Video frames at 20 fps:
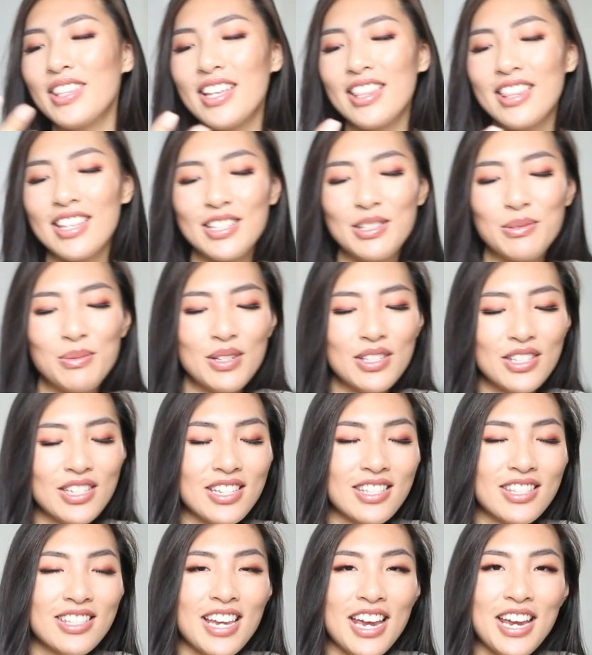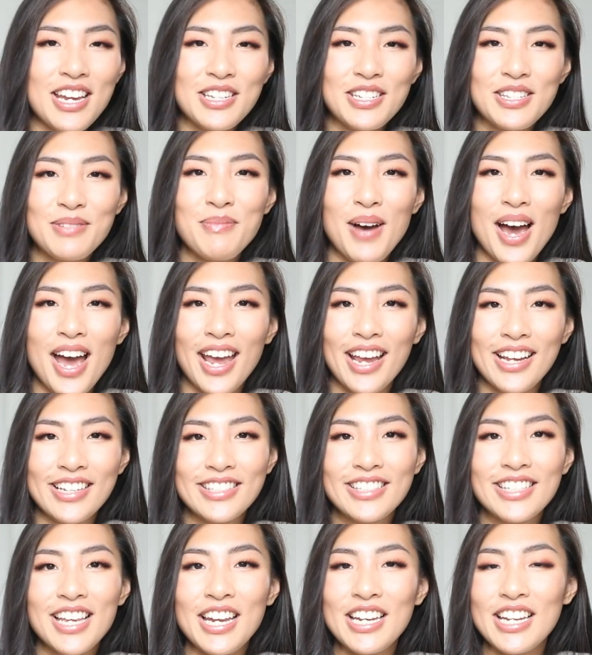that this would just change my
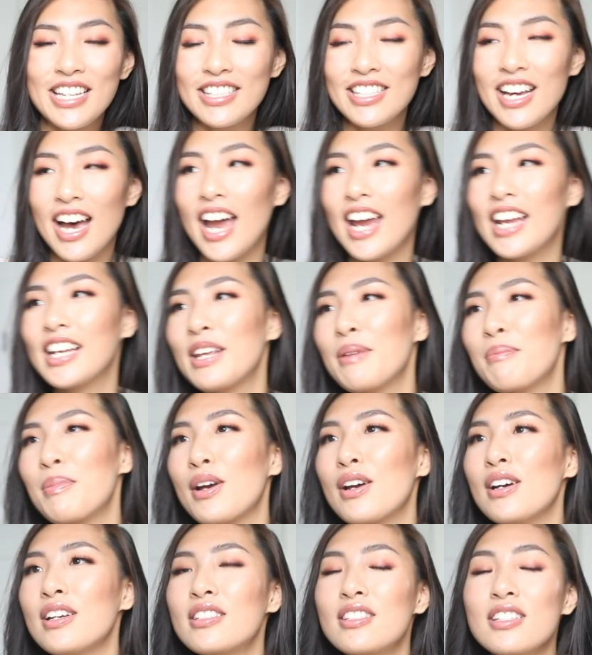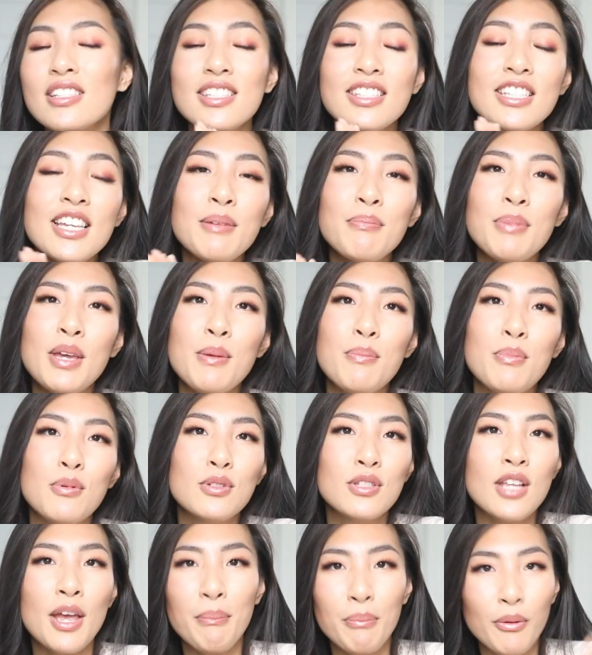skin entirely, because just seeing
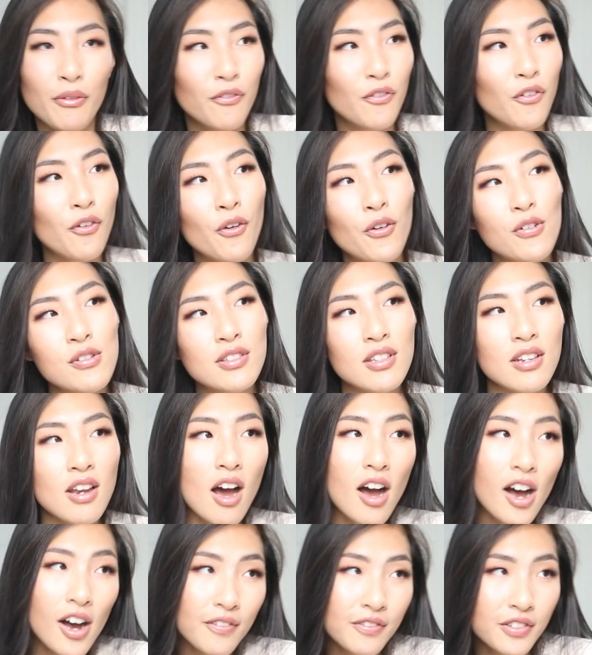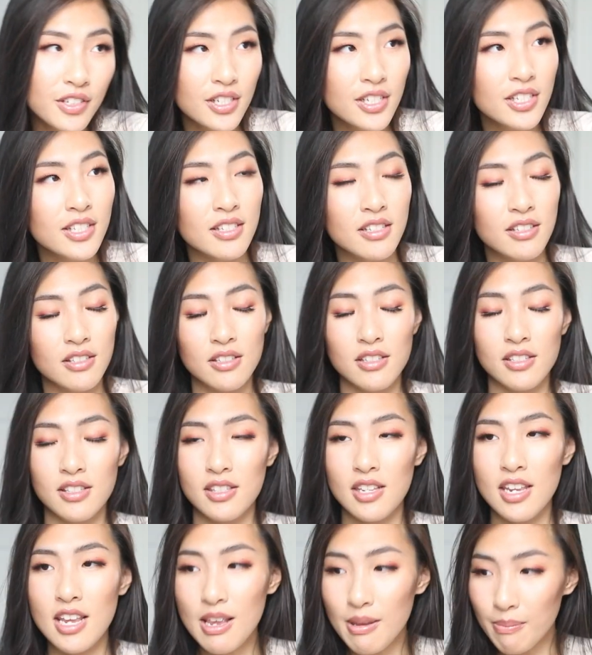people's like befores and afters, and just
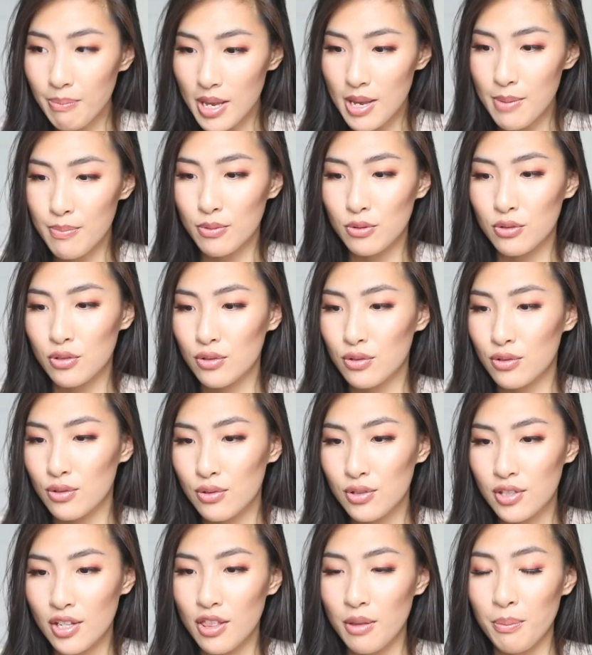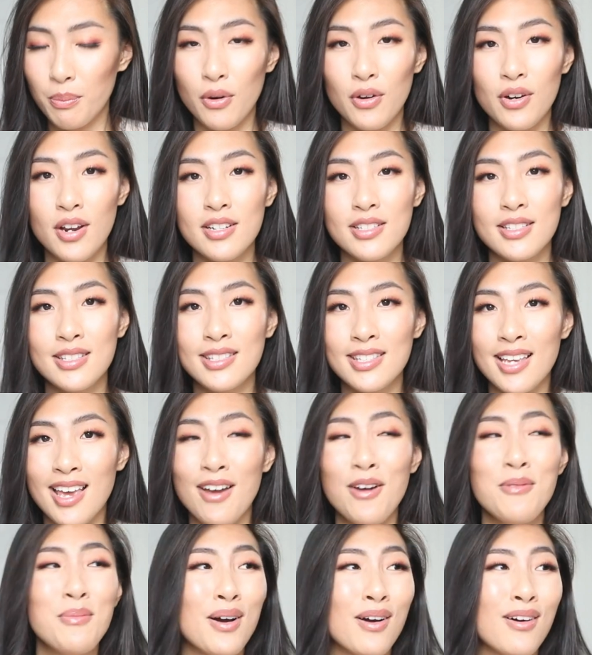seeing people just using the product and saying,
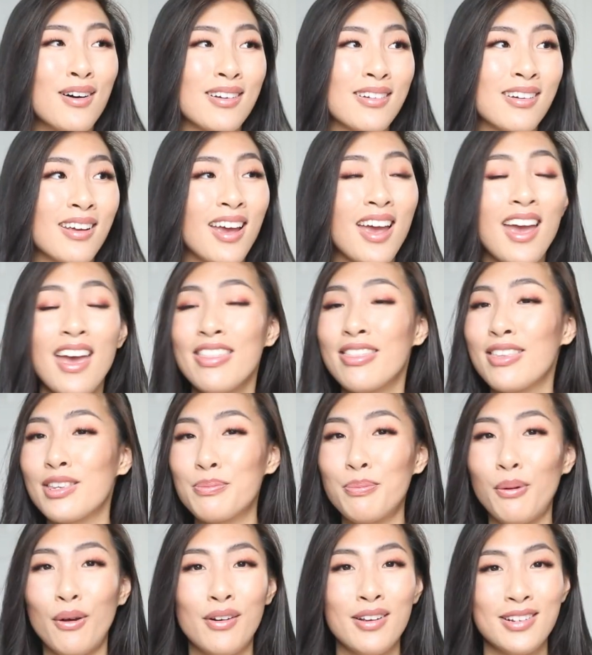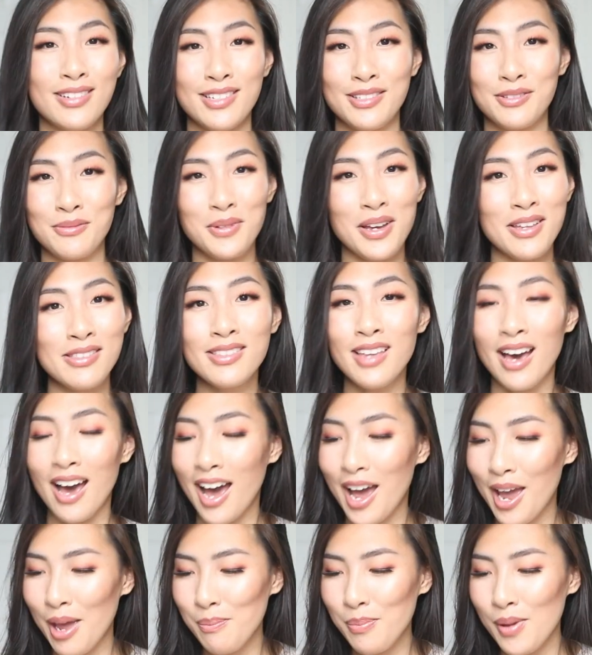oh my god, this product is worth the
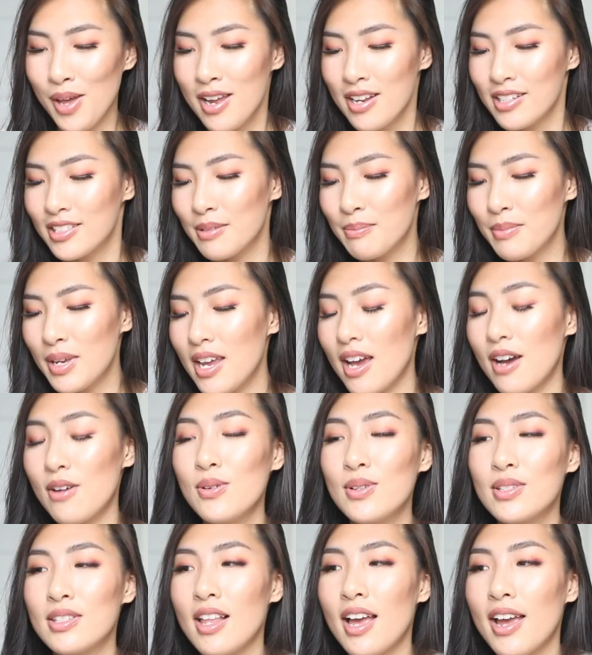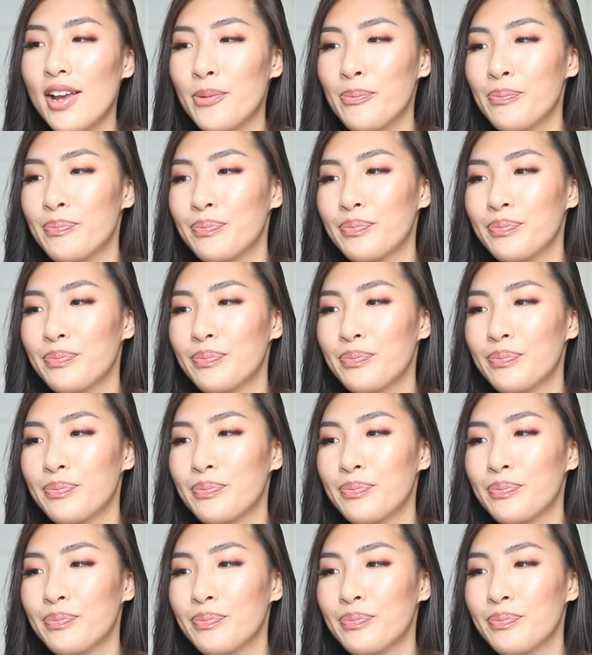hype. To me, I was like,